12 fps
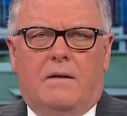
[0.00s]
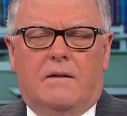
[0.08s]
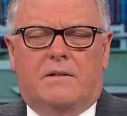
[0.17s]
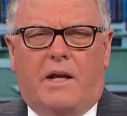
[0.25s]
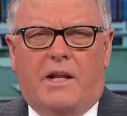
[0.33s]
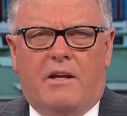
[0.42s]

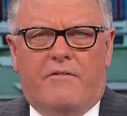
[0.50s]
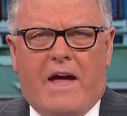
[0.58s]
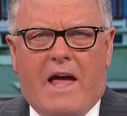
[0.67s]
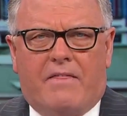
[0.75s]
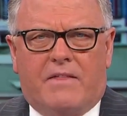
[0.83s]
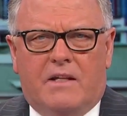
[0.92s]
The
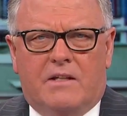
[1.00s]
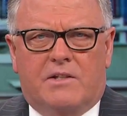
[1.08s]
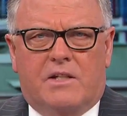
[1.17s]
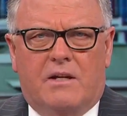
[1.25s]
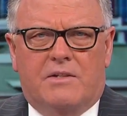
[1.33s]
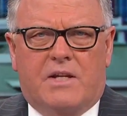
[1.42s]
city of
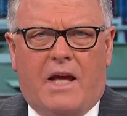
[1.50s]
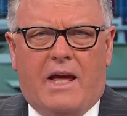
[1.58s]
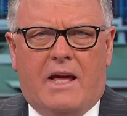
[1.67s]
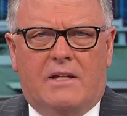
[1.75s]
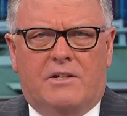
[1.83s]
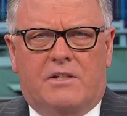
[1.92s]
Athens
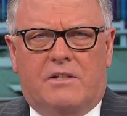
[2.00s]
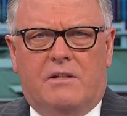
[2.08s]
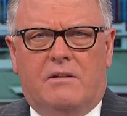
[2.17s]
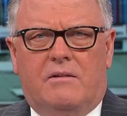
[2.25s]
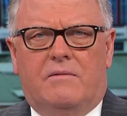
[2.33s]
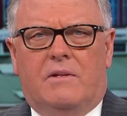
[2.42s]

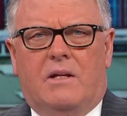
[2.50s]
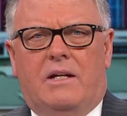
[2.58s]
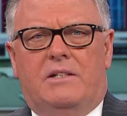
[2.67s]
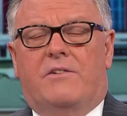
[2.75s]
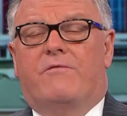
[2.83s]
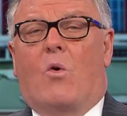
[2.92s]
says
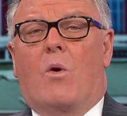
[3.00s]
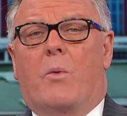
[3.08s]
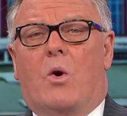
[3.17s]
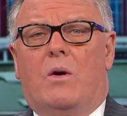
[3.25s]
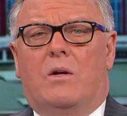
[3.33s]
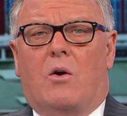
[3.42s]
a
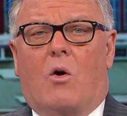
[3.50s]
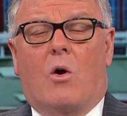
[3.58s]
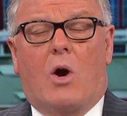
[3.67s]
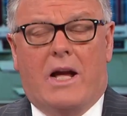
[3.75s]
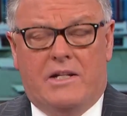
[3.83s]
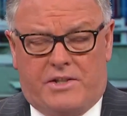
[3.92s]
former
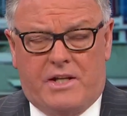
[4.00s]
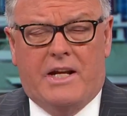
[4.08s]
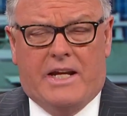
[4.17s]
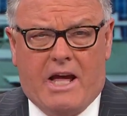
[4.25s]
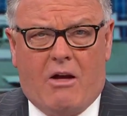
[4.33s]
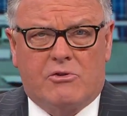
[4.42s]
or a
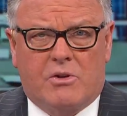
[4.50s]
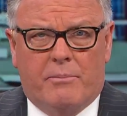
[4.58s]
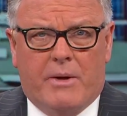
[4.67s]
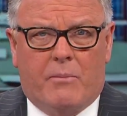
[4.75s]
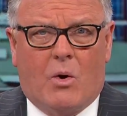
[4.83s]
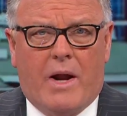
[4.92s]
city
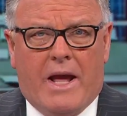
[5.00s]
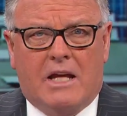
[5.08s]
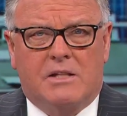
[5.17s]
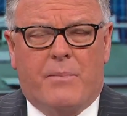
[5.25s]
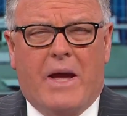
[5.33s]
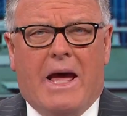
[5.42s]
council member
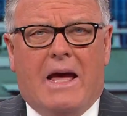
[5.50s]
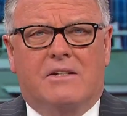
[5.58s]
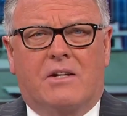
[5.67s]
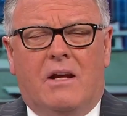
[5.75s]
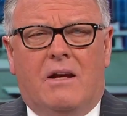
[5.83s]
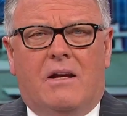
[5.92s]
has
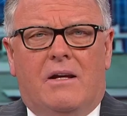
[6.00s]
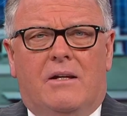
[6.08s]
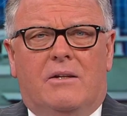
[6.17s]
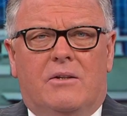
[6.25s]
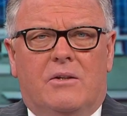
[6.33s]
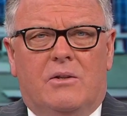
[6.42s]
passed.
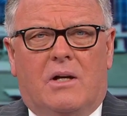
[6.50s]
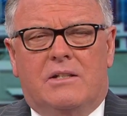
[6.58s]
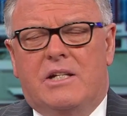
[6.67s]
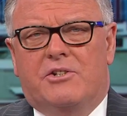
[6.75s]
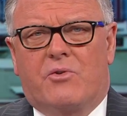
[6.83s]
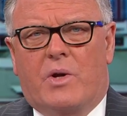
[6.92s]

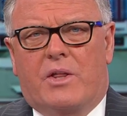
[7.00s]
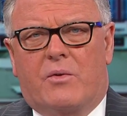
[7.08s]
Uh, District